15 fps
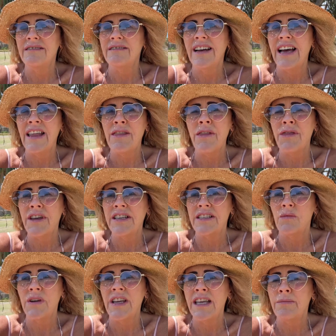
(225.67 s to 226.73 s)
other things
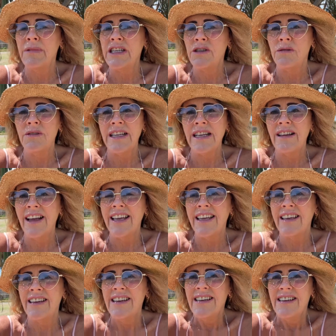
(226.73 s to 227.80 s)
that we can be doing, like
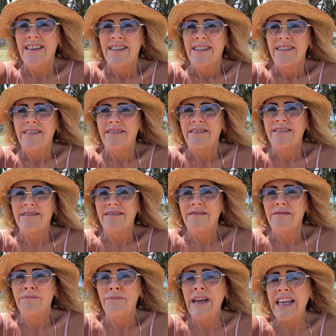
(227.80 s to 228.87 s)

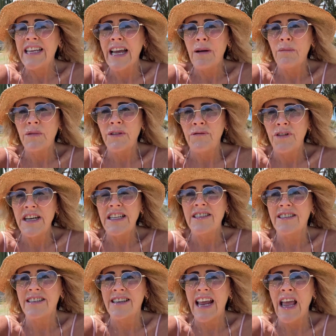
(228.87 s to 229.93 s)
meeting up with
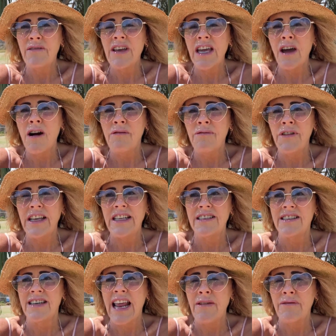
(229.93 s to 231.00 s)
friends and having
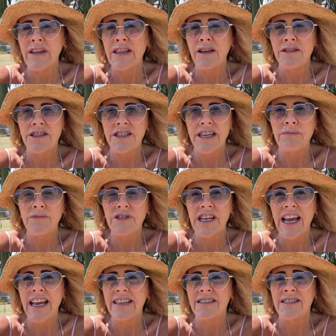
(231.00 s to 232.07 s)
coffees and having those deep
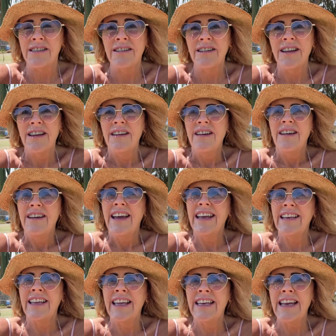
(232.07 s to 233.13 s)
chats
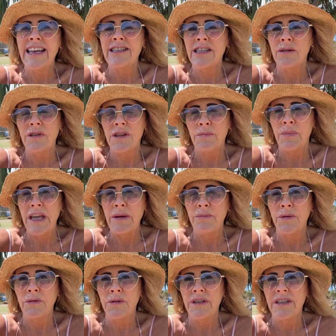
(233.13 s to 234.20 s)
and connecting with
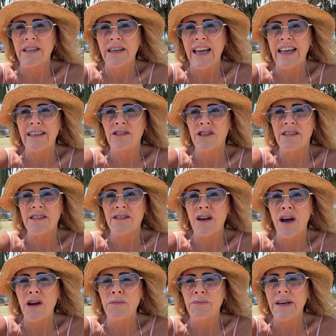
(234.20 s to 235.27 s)
people and just
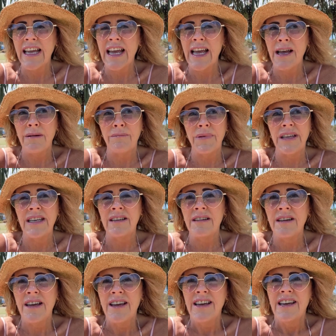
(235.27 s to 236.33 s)
opening up and
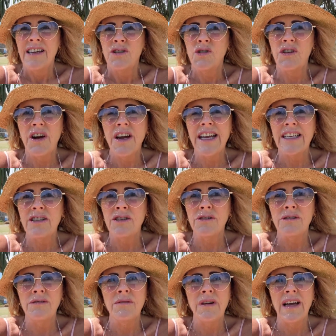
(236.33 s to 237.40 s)
trying
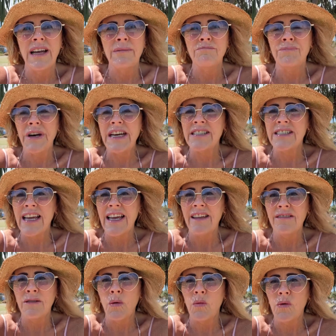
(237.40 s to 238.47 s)
to break
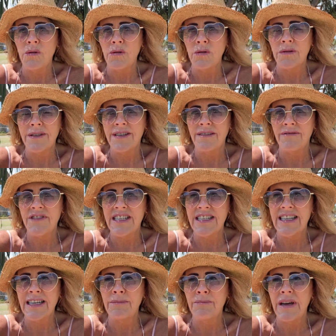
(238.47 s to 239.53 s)
down the walls of
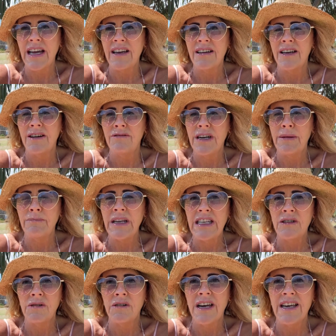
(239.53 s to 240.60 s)
stigma around
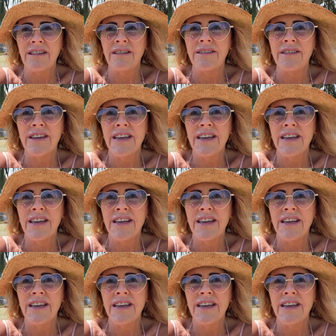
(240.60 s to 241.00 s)
mental health.